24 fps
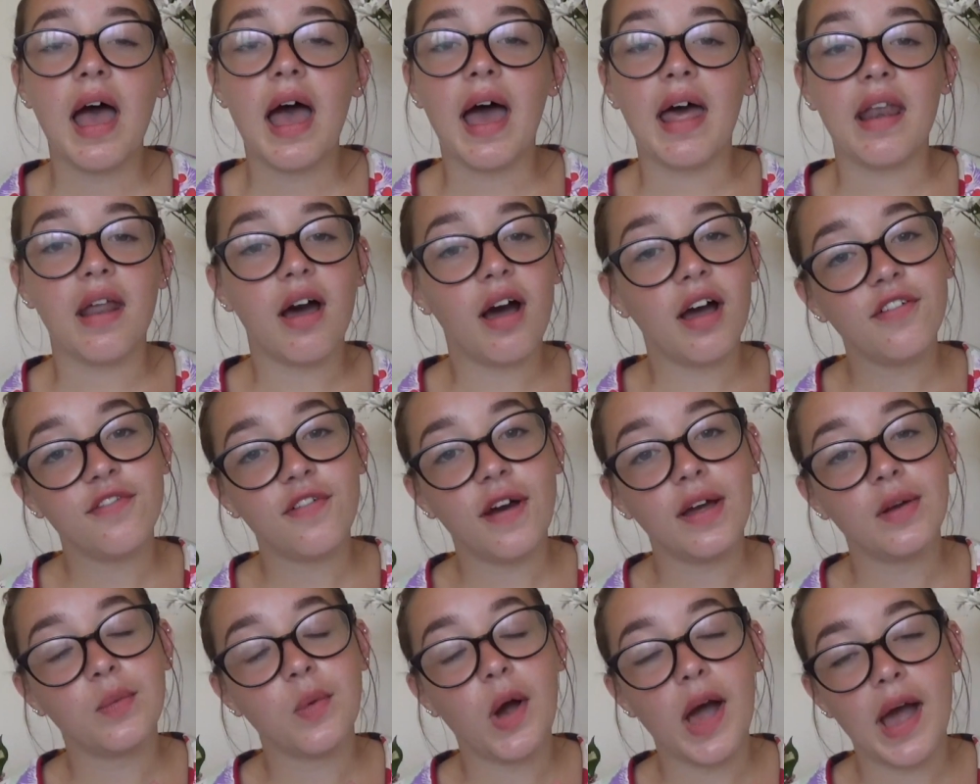And I
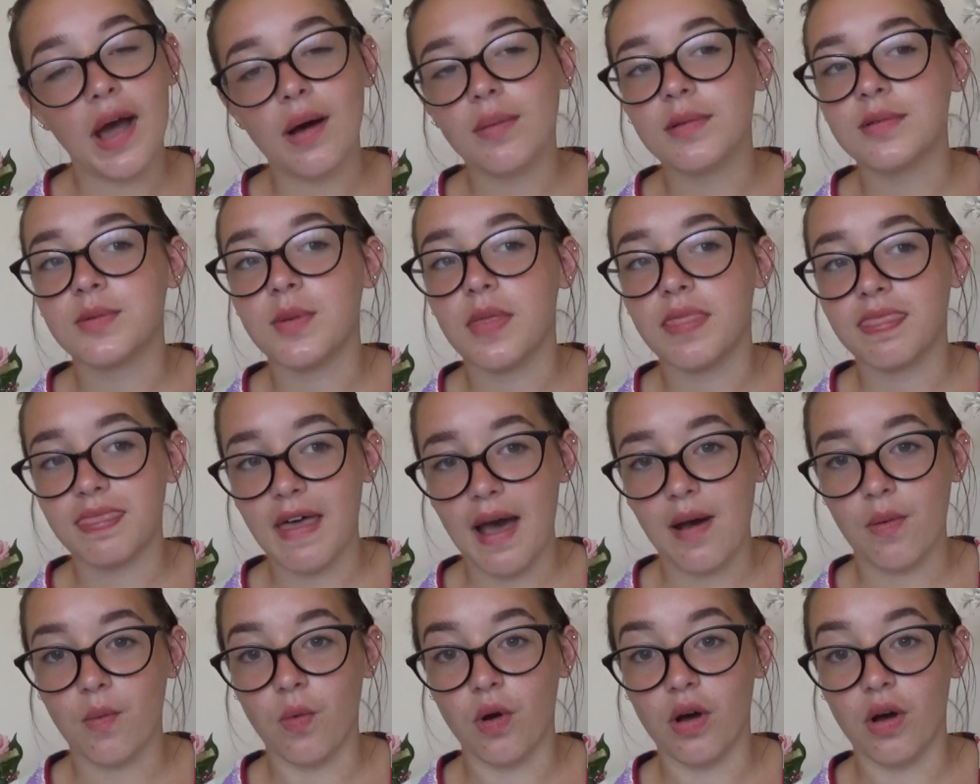find what helps with
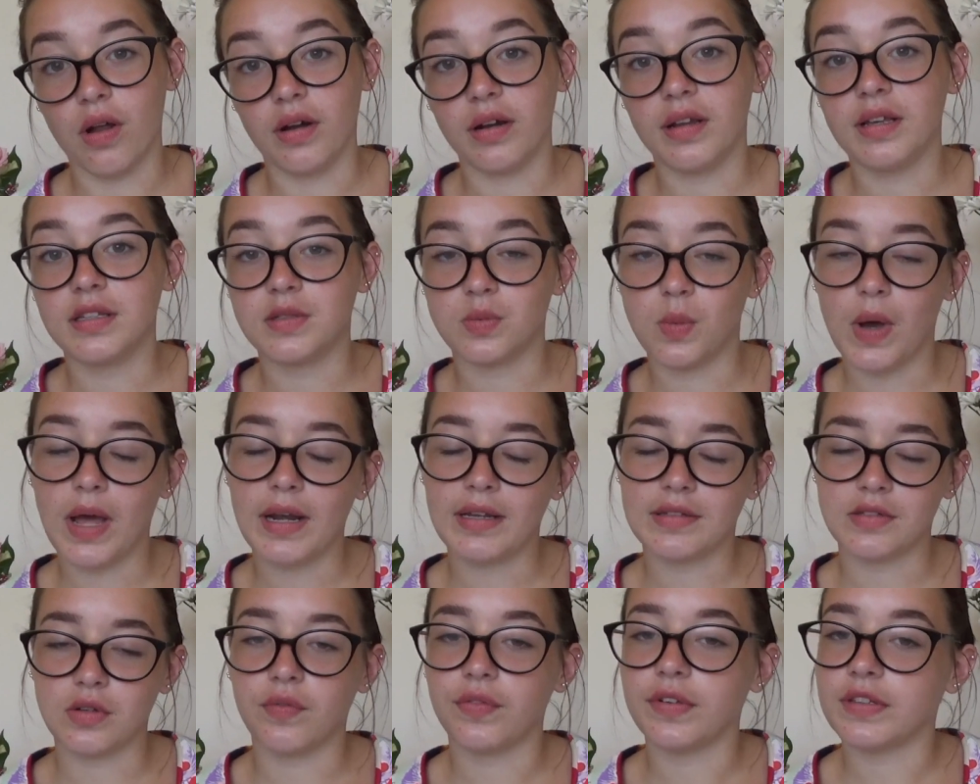that one, as well
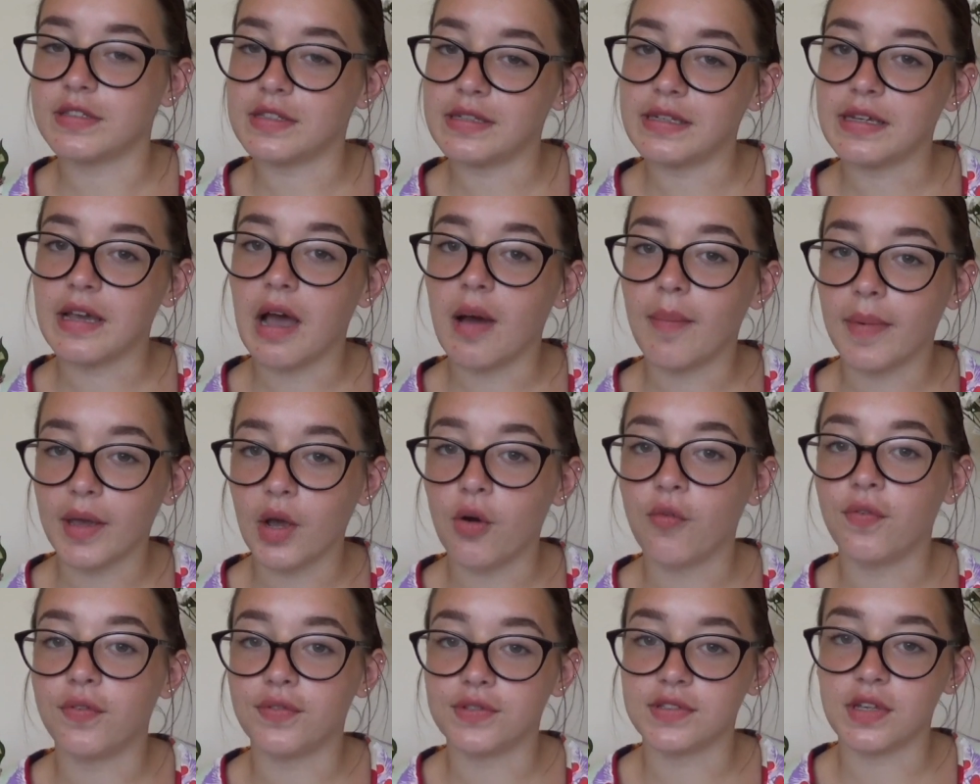as obviously coming
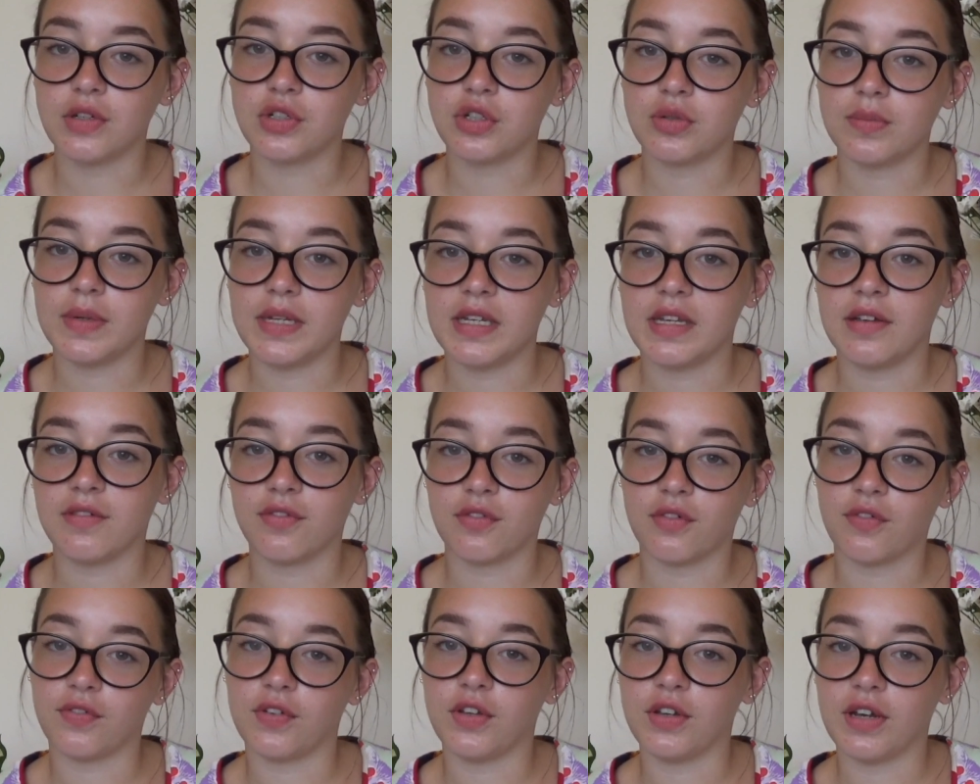off of social media
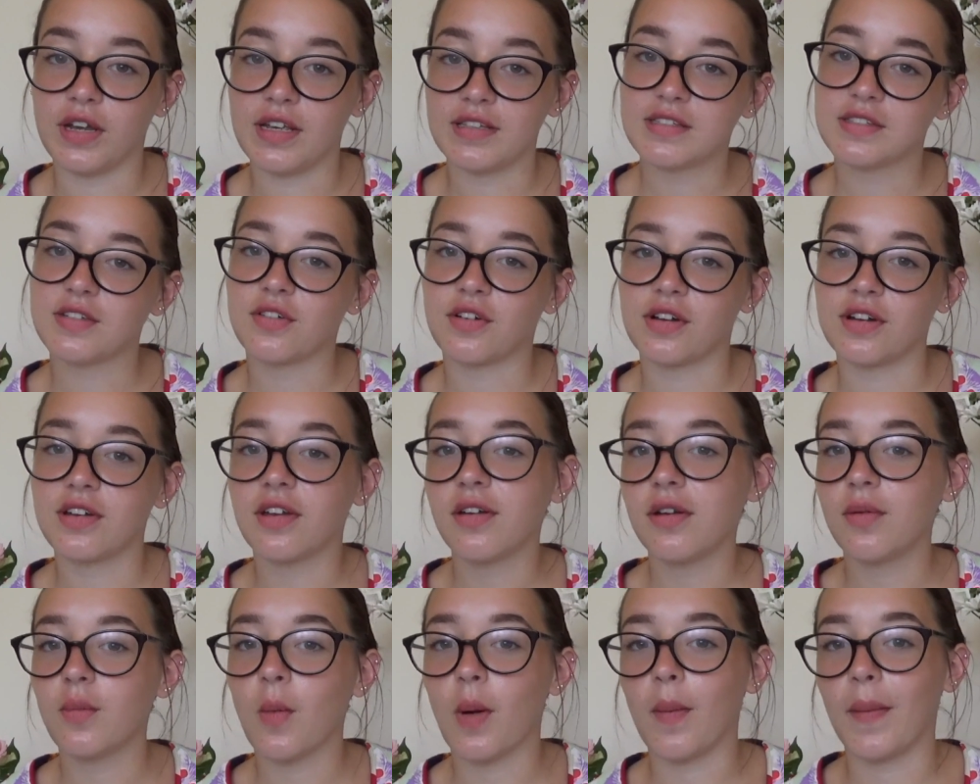for a few days, sorry, I
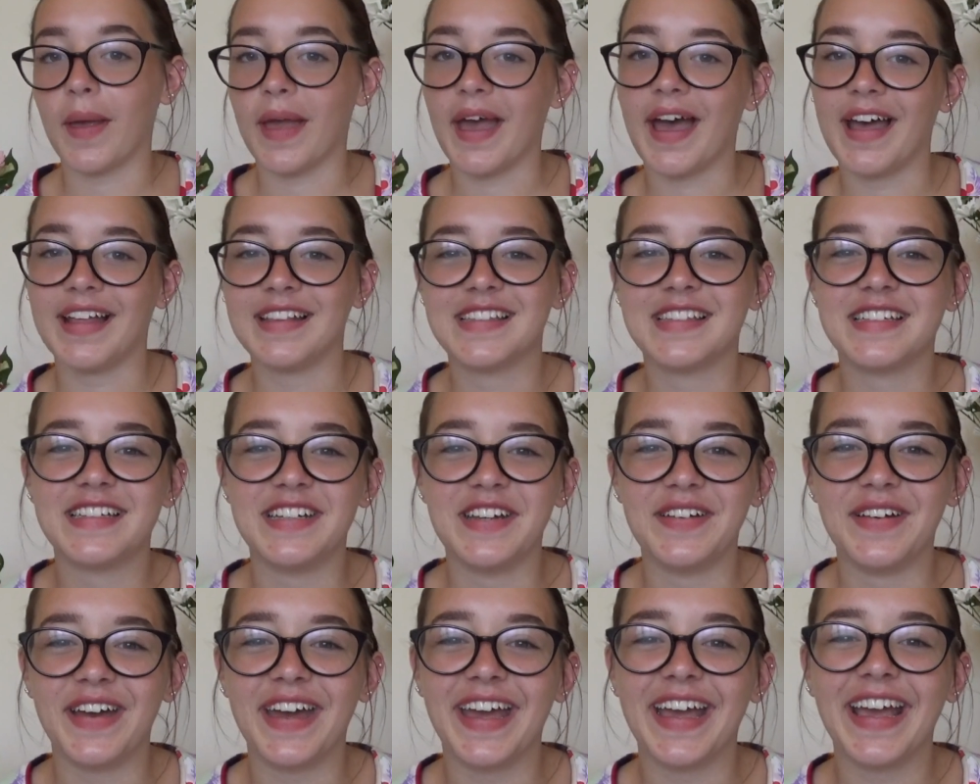don't know what my hands are
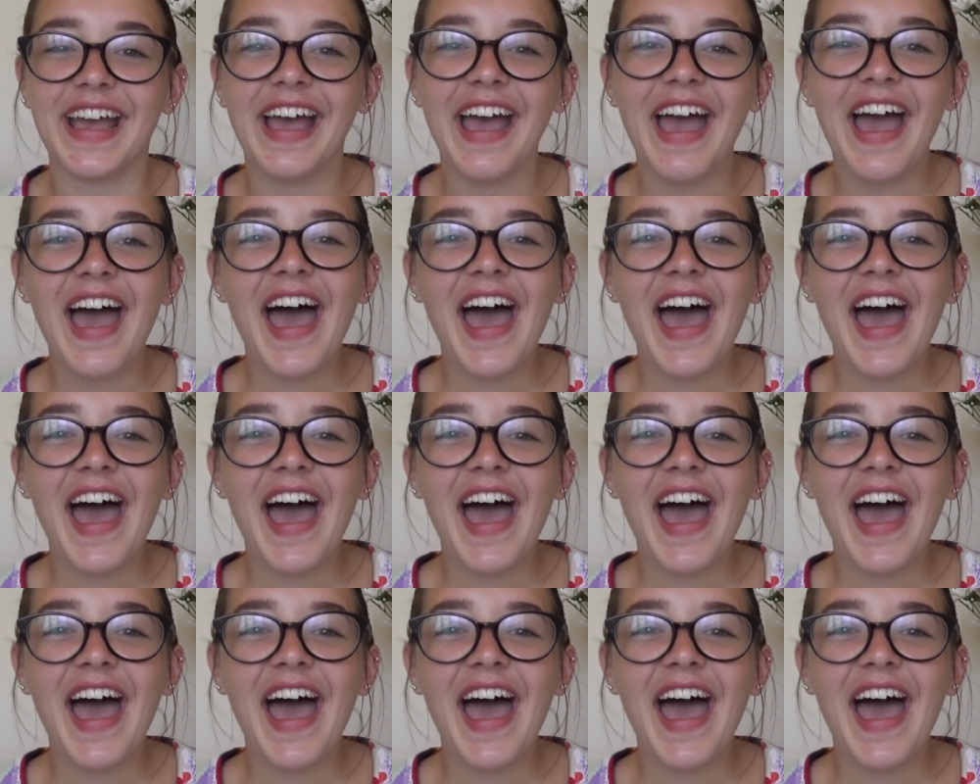doing,